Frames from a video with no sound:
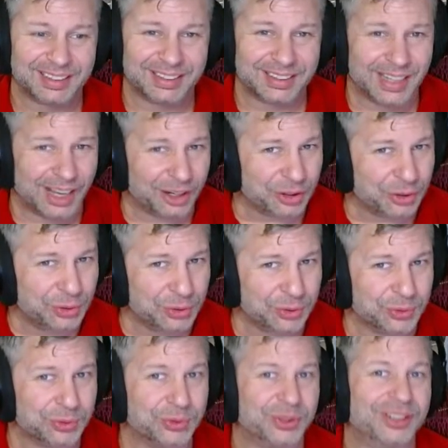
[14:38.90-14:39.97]
not
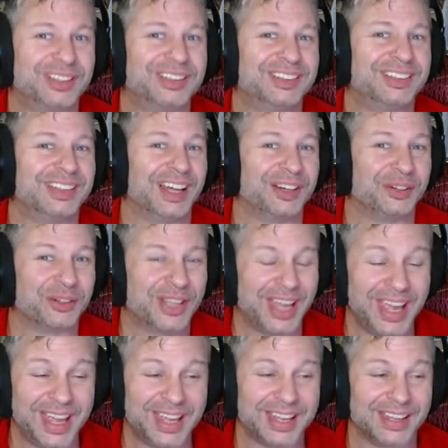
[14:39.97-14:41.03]
cool, not
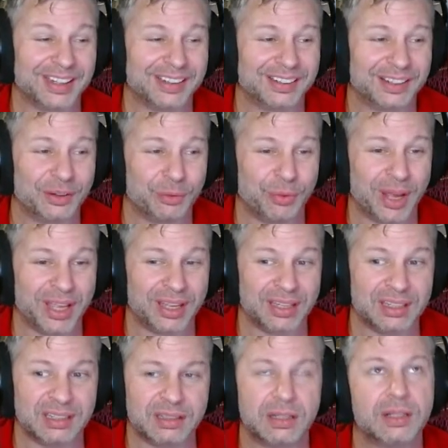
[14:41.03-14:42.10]
okay
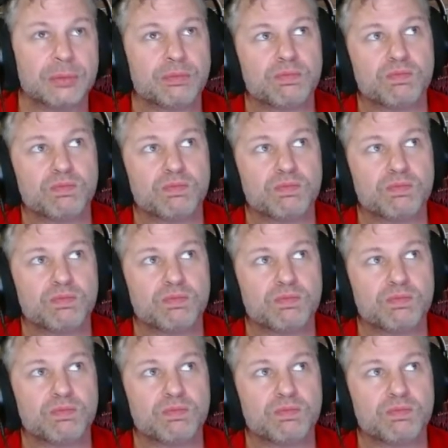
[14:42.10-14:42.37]
when